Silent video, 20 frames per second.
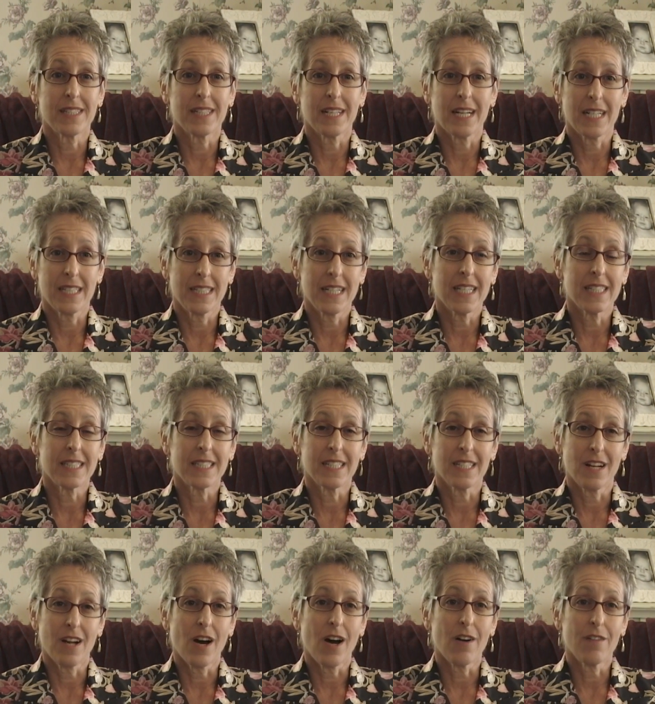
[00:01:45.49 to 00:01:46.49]
and I tested
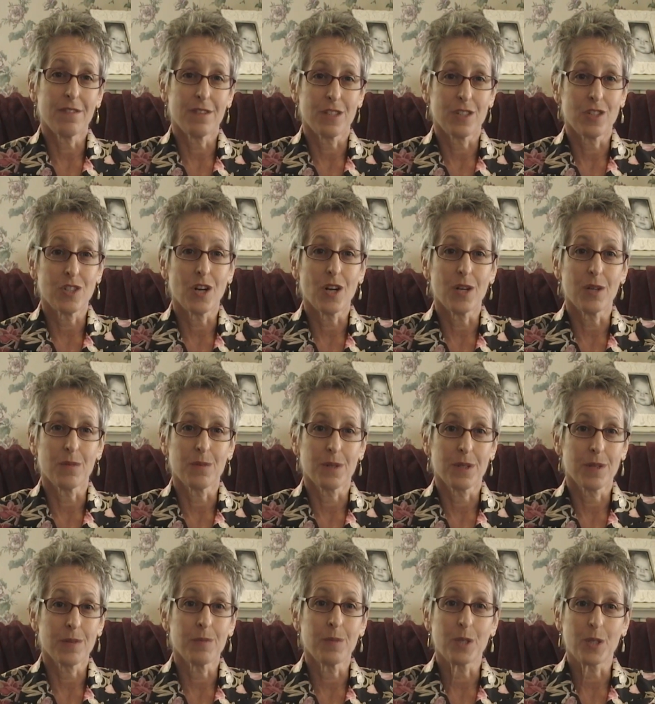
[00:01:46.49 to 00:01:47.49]
off the chart with
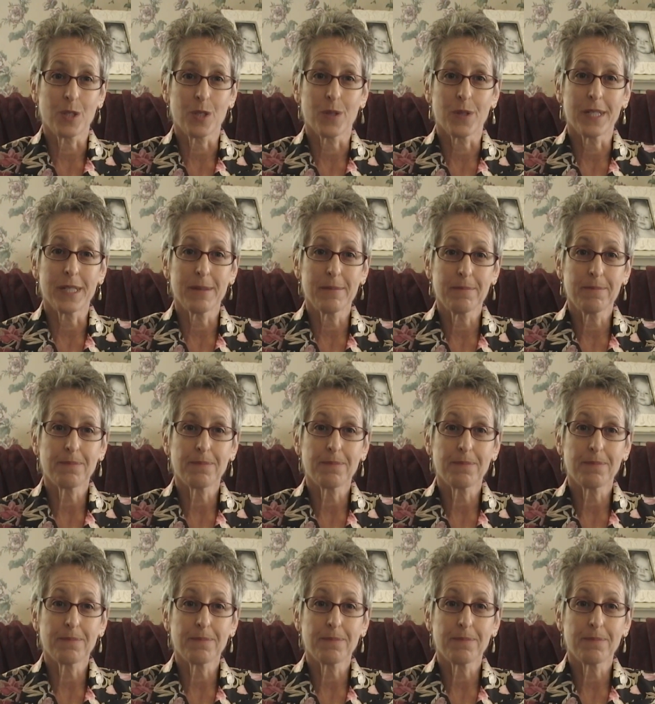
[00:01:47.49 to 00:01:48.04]
Mercury.